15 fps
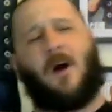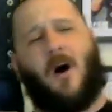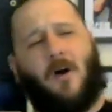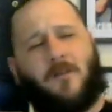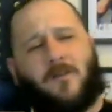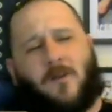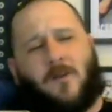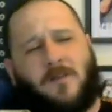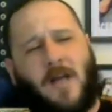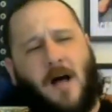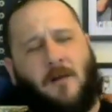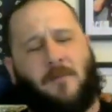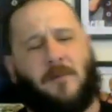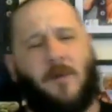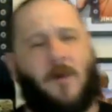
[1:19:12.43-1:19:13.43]
Also,
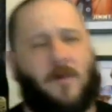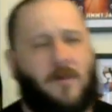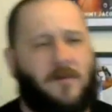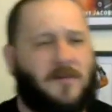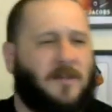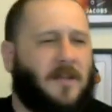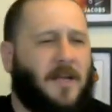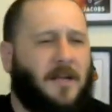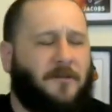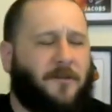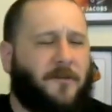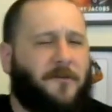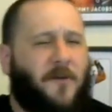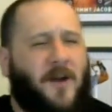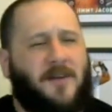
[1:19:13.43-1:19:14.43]
down below, there's a link
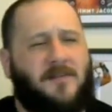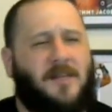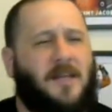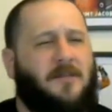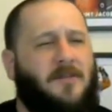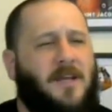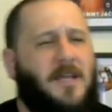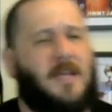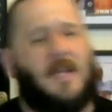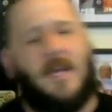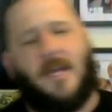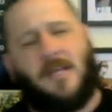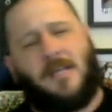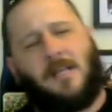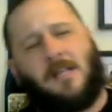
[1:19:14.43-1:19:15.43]
for Fight TV.
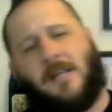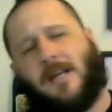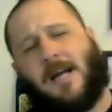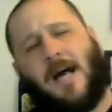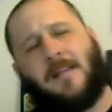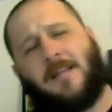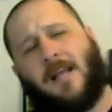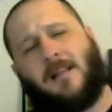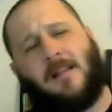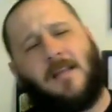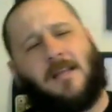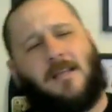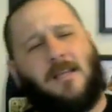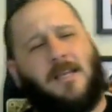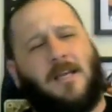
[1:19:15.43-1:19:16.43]
You click on that
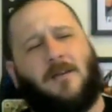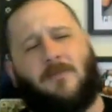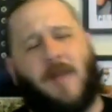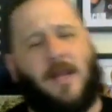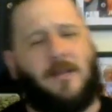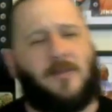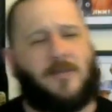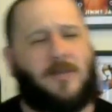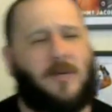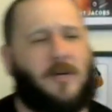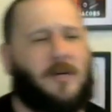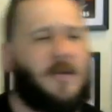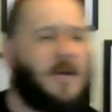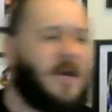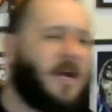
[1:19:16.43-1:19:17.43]
link, you get
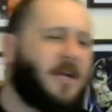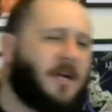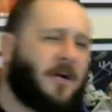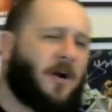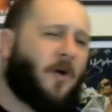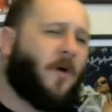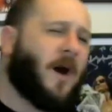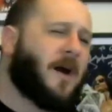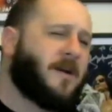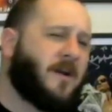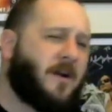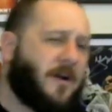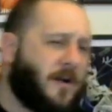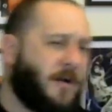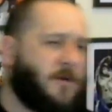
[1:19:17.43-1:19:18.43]
registered. You can go on
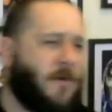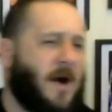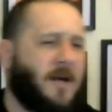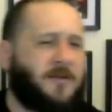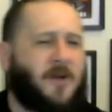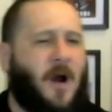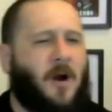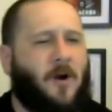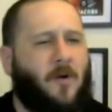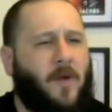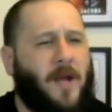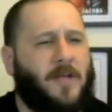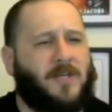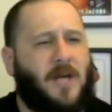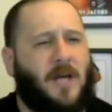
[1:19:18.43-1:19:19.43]
there and you can watch
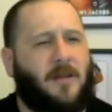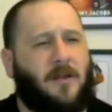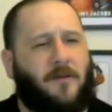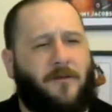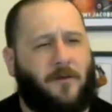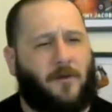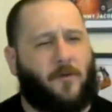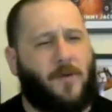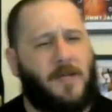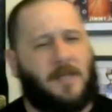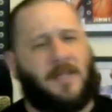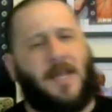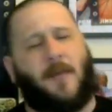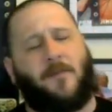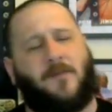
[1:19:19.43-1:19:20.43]
ROH on there for their
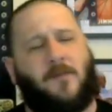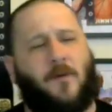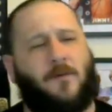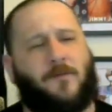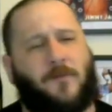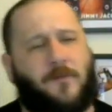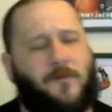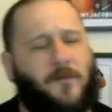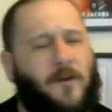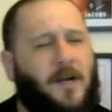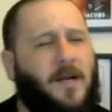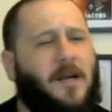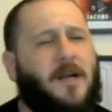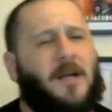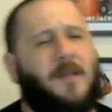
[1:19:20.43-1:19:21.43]
weekly episodes for
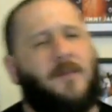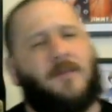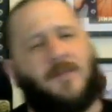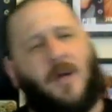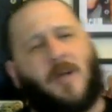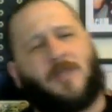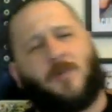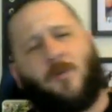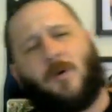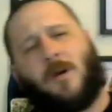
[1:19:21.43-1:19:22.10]
free. There's also